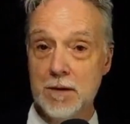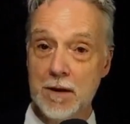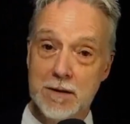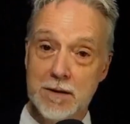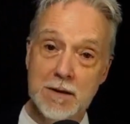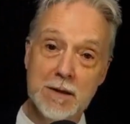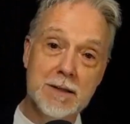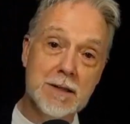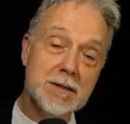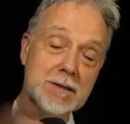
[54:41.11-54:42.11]
All your
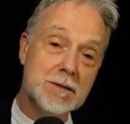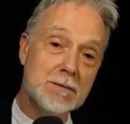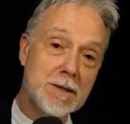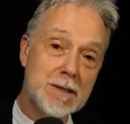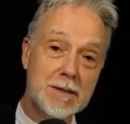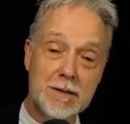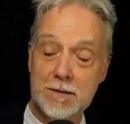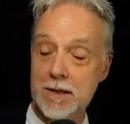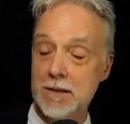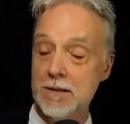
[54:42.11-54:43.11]
contacts go right into
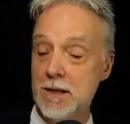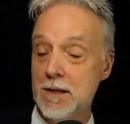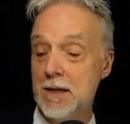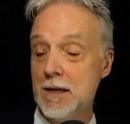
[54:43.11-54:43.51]
threads.